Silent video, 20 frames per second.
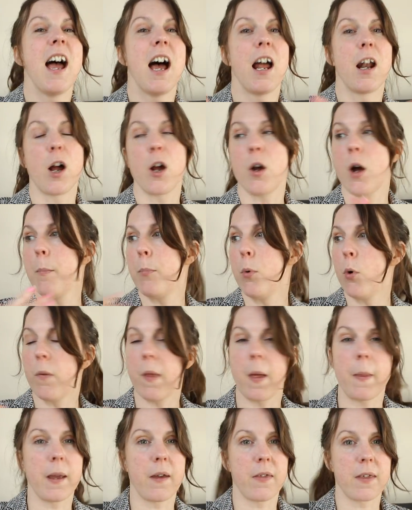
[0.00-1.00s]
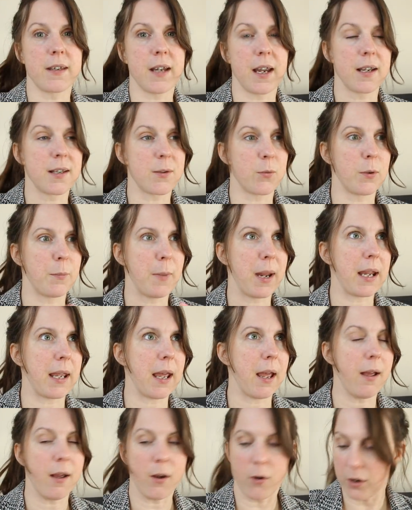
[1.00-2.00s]
I bought that the other day because I want to
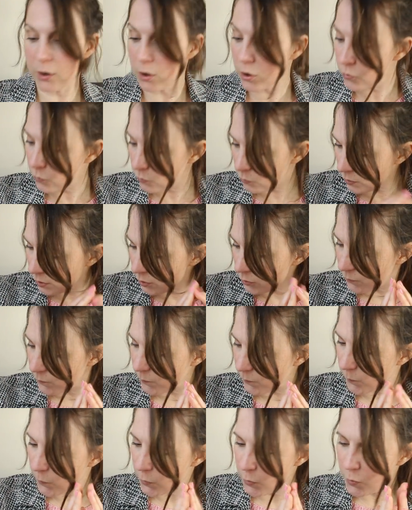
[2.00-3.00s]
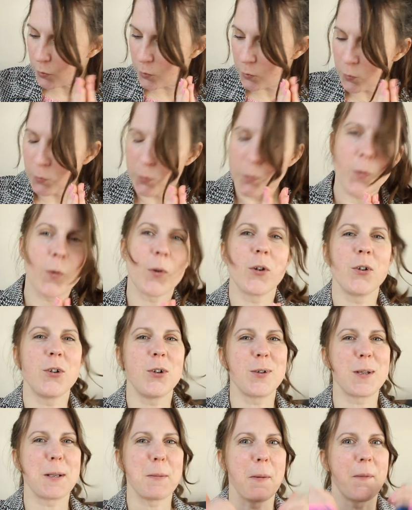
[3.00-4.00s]
make it. I could
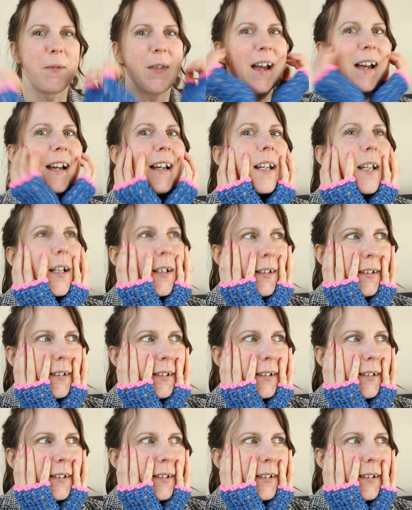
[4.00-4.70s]
do some of that.